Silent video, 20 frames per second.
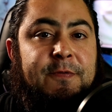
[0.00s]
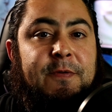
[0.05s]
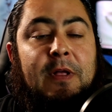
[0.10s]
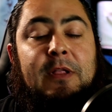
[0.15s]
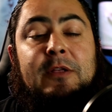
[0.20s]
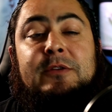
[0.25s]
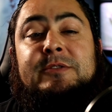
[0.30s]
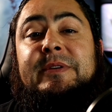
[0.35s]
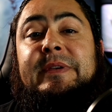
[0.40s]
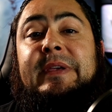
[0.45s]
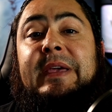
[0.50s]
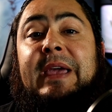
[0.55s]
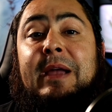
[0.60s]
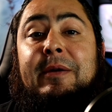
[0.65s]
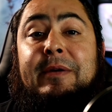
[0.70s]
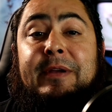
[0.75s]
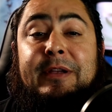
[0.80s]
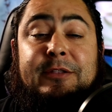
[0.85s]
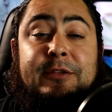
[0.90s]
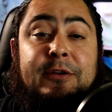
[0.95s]
follows a
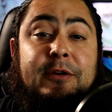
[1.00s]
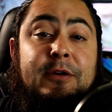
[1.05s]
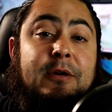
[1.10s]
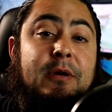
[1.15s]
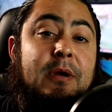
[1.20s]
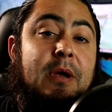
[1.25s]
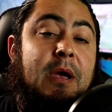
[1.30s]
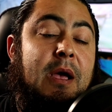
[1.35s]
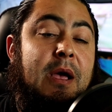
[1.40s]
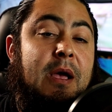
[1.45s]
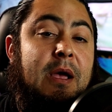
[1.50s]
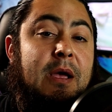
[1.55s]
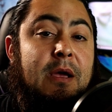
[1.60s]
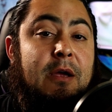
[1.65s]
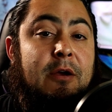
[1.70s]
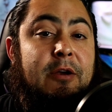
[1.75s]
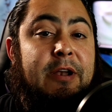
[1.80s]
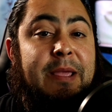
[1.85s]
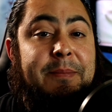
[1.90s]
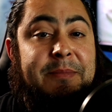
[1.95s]
character.
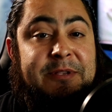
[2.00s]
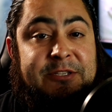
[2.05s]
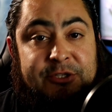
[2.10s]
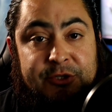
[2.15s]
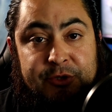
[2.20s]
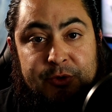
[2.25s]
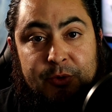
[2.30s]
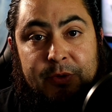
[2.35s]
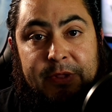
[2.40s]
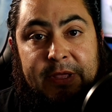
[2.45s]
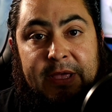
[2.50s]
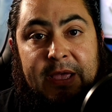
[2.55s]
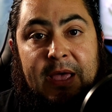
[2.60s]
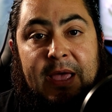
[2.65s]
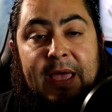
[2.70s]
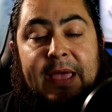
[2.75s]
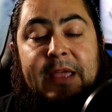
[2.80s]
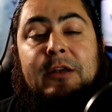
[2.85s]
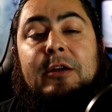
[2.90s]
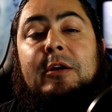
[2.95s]
Her name is
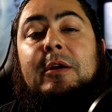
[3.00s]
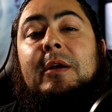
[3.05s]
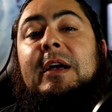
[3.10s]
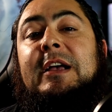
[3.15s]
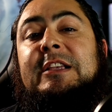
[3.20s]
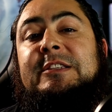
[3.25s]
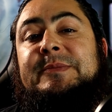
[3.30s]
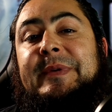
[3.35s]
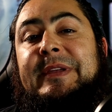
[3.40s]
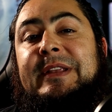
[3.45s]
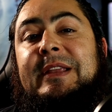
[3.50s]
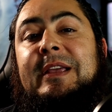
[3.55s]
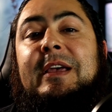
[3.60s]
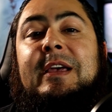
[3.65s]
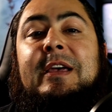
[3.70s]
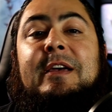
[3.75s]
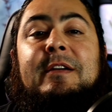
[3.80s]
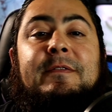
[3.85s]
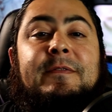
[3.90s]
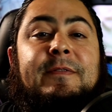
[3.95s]
Julia, and her husband
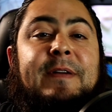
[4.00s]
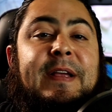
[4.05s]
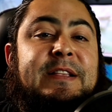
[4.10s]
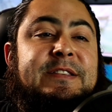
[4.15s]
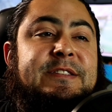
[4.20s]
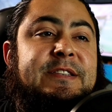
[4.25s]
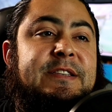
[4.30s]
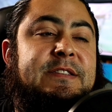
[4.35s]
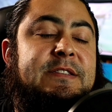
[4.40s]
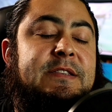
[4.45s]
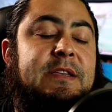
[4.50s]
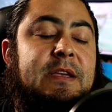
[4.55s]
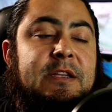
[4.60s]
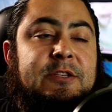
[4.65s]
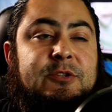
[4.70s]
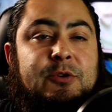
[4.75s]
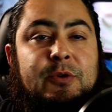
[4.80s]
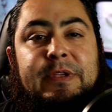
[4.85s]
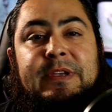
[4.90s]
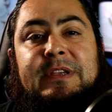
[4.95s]
Francis.
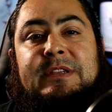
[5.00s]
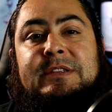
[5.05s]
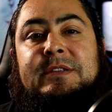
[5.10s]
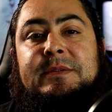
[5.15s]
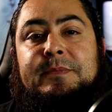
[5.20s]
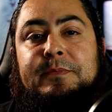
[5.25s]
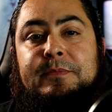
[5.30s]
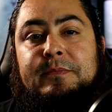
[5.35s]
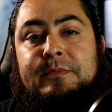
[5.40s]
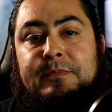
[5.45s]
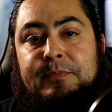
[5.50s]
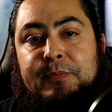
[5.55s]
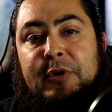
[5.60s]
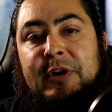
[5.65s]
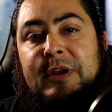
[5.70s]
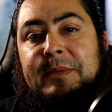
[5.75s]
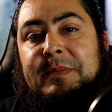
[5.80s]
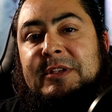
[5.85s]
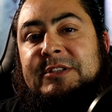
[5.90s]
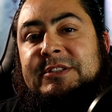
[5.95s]
Julia's
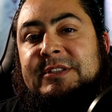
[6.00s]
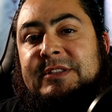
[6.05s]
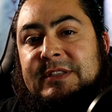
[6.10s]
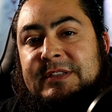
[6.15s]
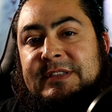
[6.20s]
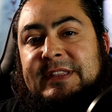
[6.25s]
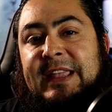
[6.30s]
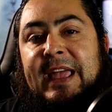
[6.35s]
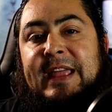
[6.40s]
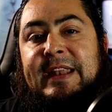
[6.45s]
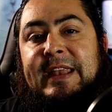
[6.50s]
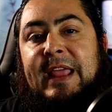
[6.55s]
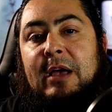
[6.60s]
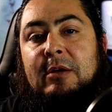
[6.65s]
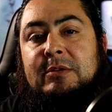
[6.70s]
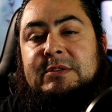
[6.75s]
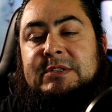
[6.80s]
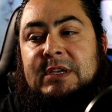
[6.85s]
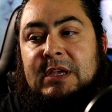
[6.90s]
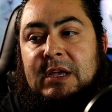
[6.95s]
pretty much the
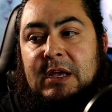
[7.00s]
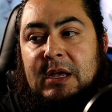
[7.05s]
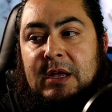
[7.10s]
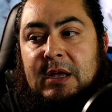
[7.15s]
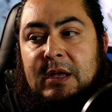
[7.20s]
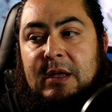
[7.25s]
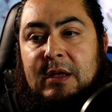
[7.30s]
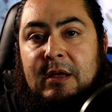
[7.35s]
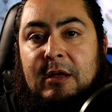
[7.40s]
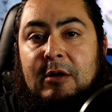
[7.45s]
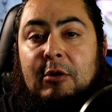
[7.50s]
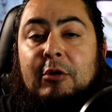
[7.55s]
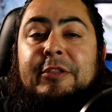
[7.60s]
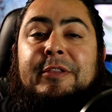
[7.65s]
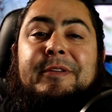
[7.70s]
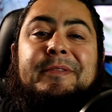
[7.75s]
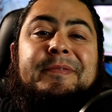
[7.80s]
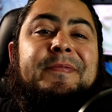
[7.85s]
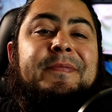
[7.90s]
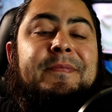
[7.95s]
standout, or
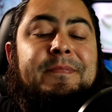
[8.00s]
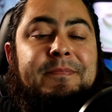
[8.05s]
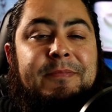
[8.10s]
the